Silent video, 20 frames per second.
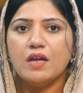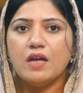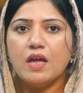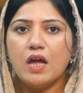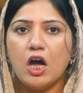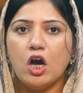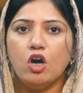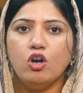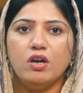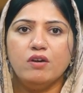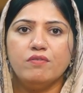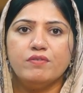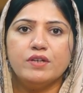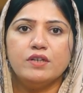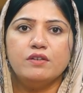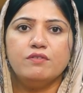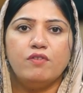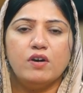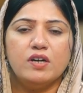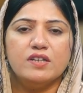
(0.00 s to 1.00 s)

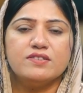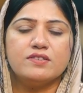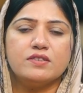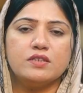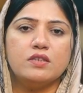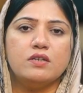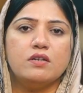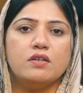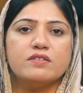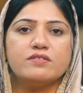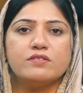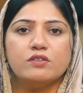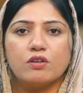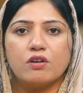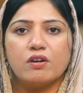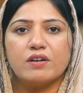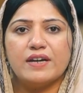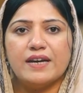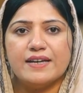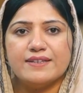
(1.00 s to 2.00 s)
However, Foster also
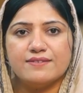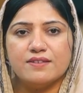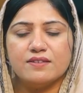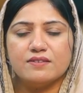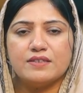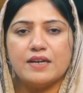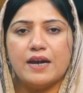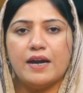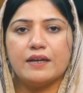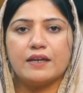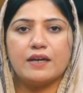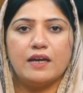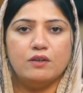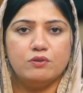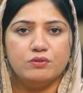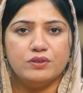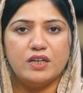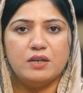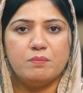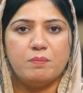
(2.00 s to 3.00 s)
recognizes that
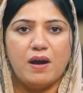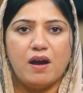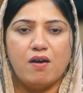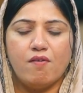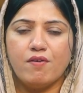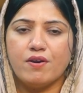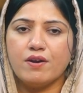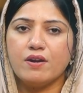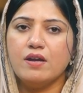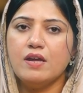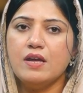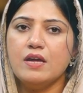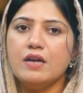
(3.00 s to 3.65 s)
colonial power,